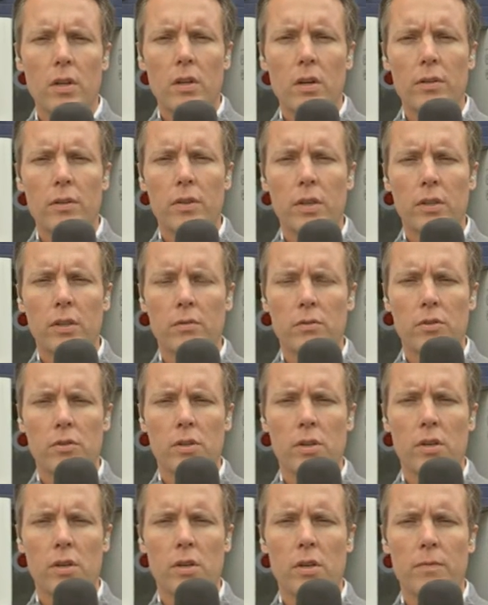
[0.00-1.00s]
I think it's
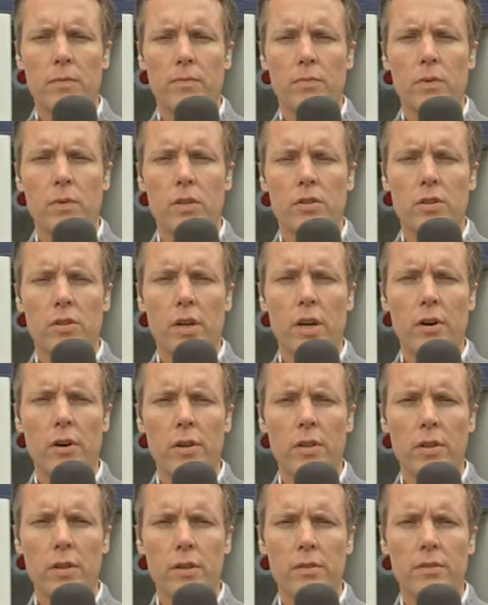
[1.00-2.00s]
an
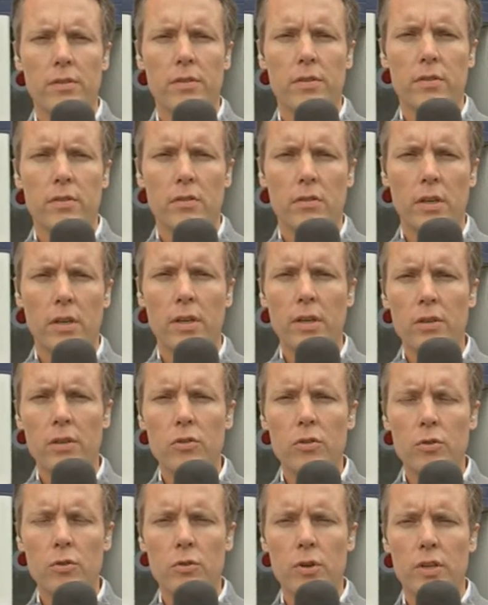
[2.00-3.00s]
area that they needed
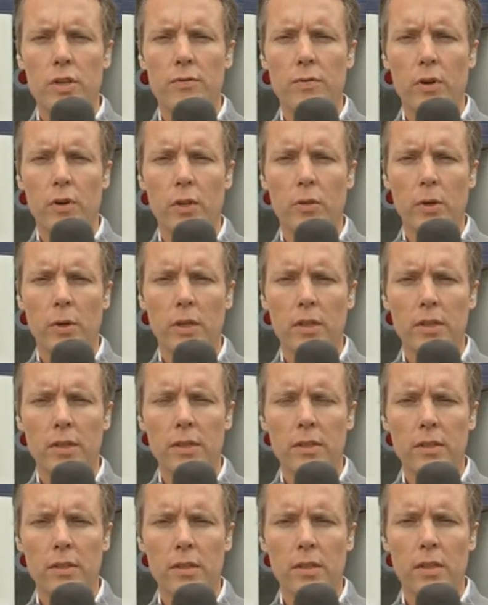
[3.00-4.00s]
to address very
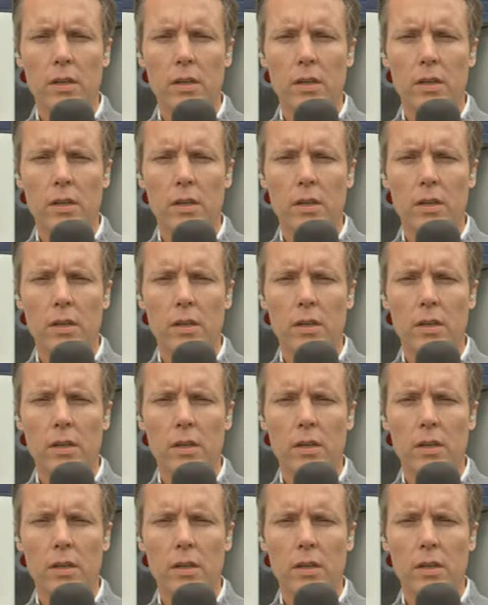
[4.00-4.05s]
quickly.